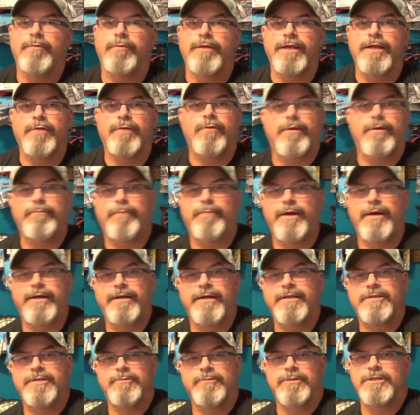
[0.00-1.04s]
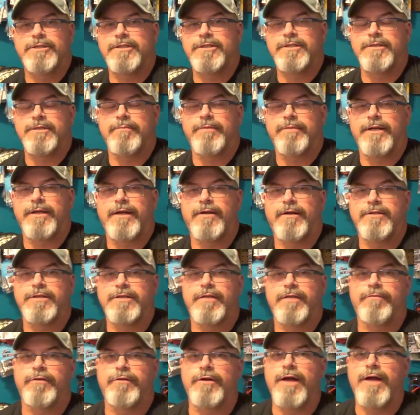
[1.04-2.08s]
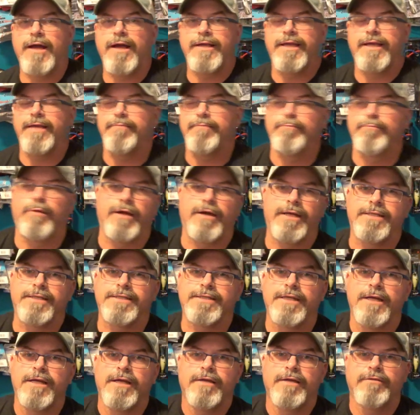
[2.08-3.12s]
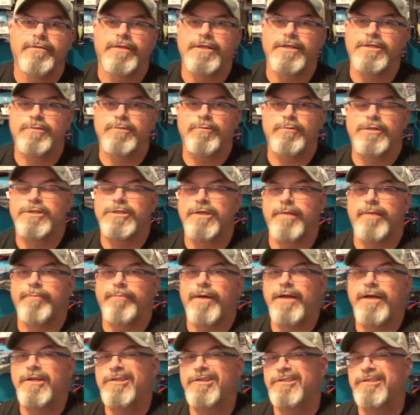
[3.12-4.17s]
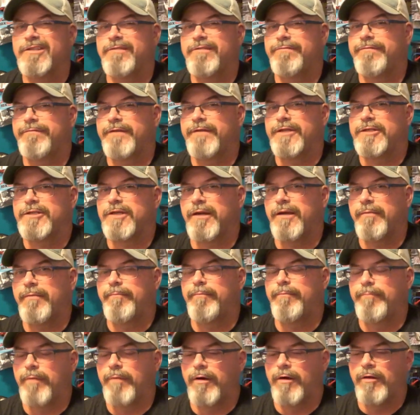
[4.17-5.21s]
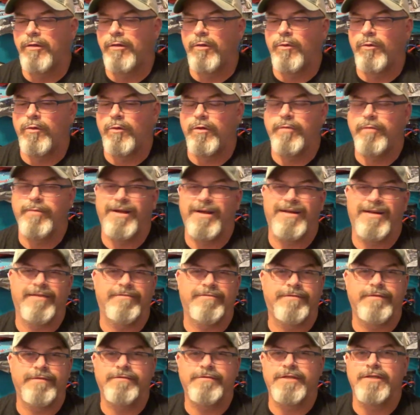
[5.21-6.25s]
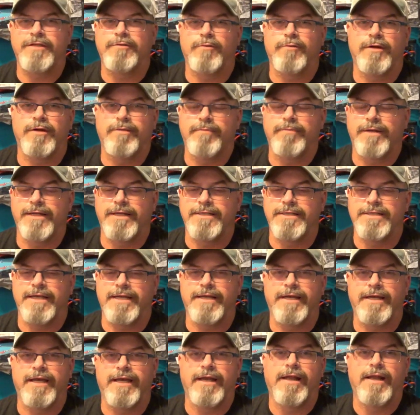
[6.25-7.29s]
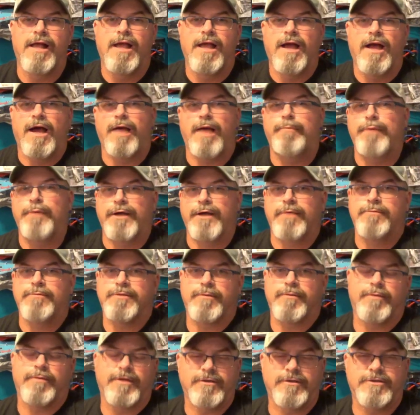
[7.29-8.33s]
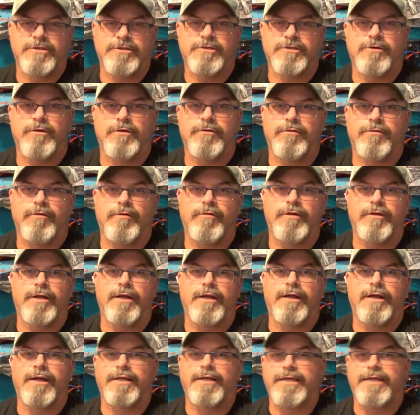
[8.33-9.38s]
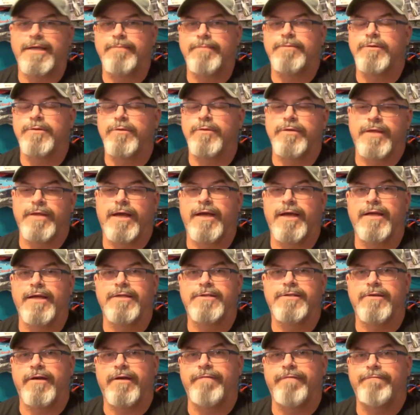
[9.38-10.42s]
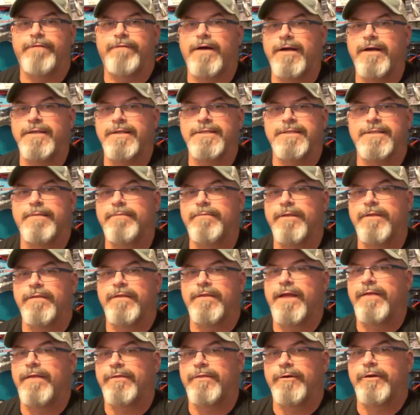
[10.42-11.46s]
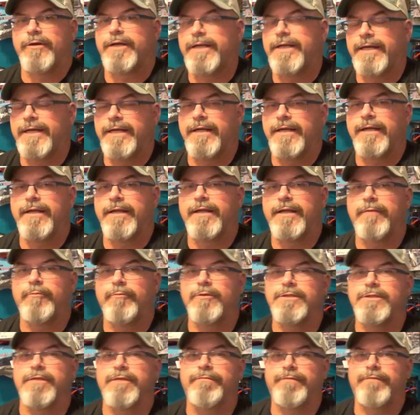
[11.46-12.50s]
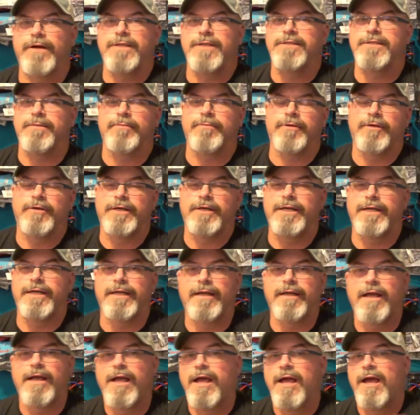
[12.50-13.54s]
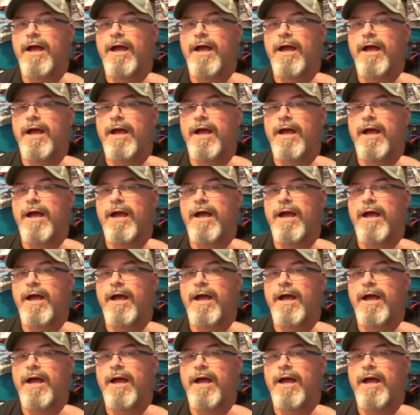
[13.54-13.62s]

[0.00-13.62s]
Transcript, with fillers: then when they quit biting it, switch to something else. And if you're not getting bites, then switch up. I usually fish a lure about 15-20 minutes, and then I pick up something else and start throwing it. And I keep doing that until I find something that they're eating. And then once I find something they're eating,